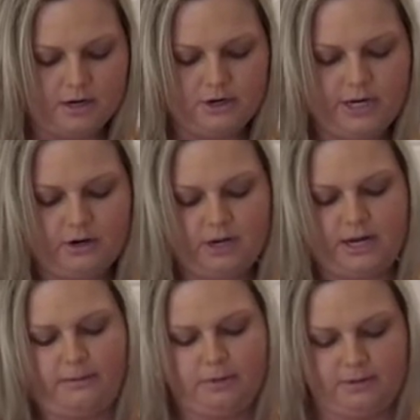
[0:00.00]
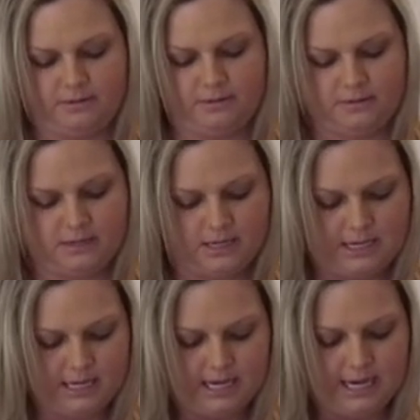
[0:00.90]
Greek rub.
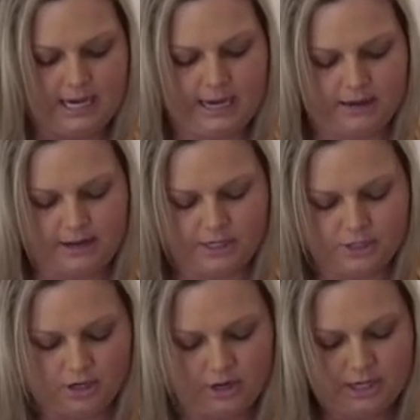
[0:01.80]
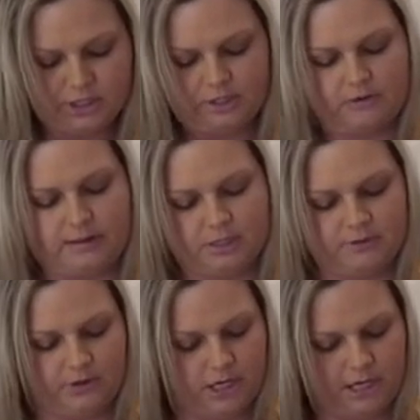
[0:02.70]
I should have grabbed a
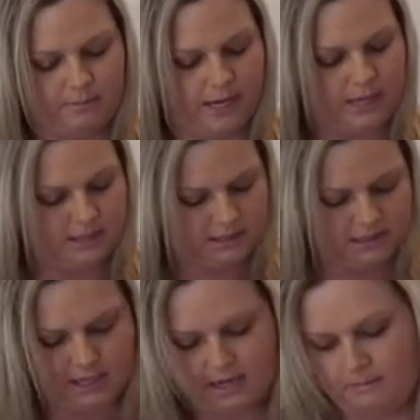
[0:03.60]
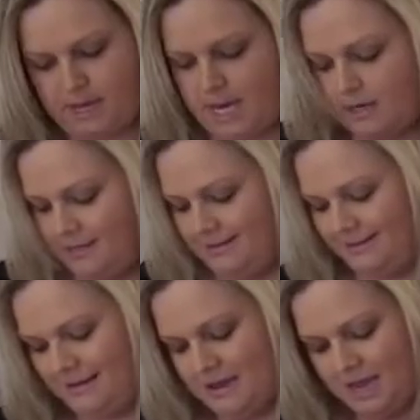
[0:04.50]
different cutting mat. This cutting mat
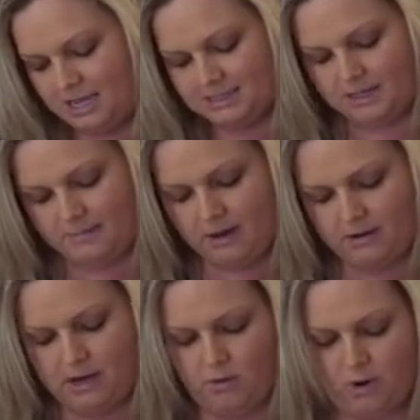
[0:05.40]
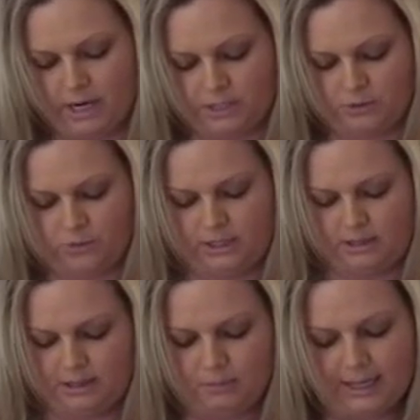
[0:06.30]
somehow got washed with
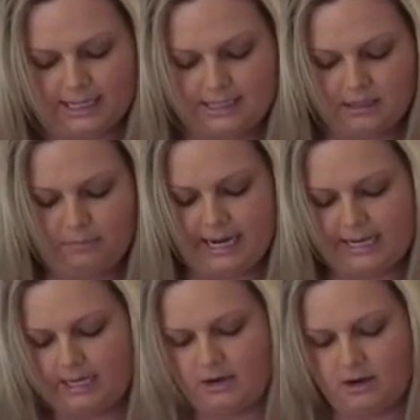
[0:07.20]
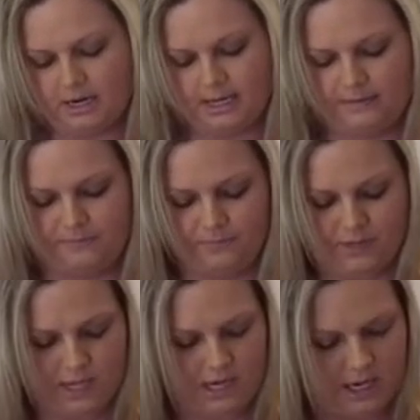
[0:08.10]
the plastic backing on it,
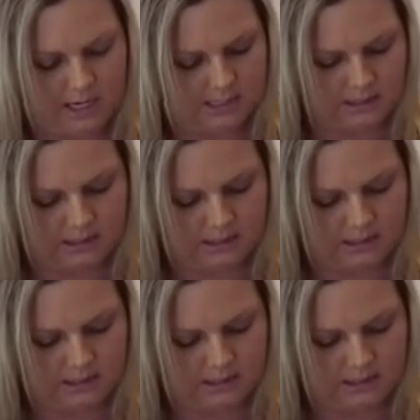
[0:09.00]
and